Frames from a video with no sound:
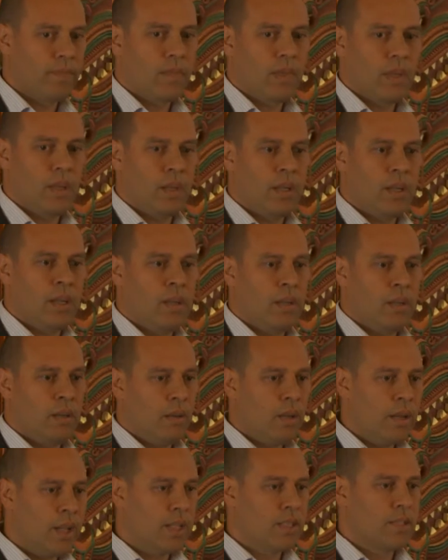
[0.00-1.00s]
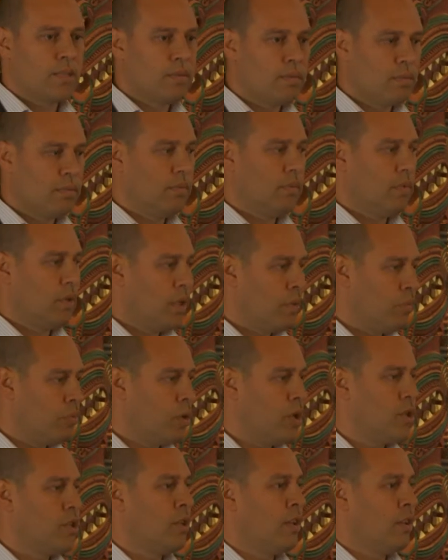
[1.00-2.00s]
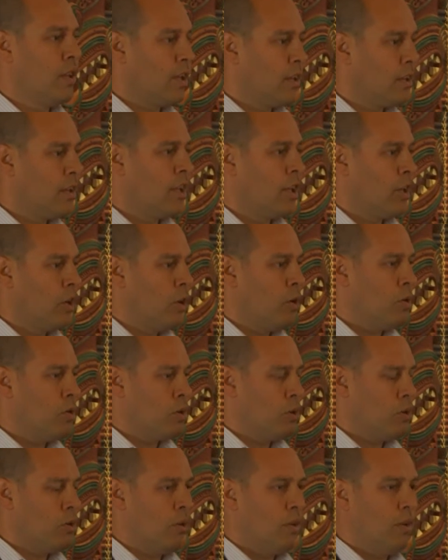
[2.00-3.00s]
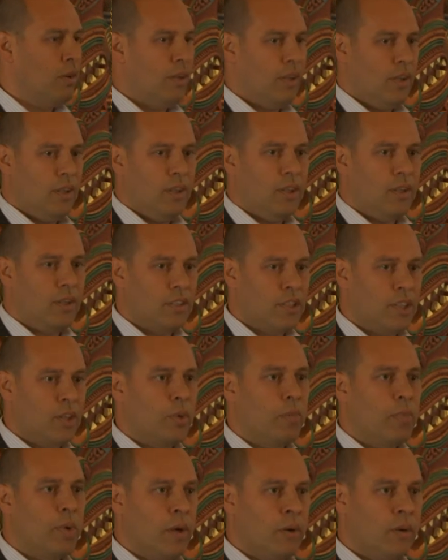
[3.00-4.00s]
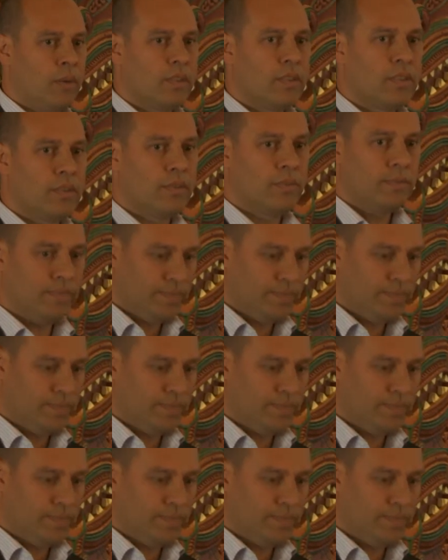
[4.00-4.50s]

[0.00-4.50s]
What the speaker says: Okay? And that's the pressure that goes on single parents.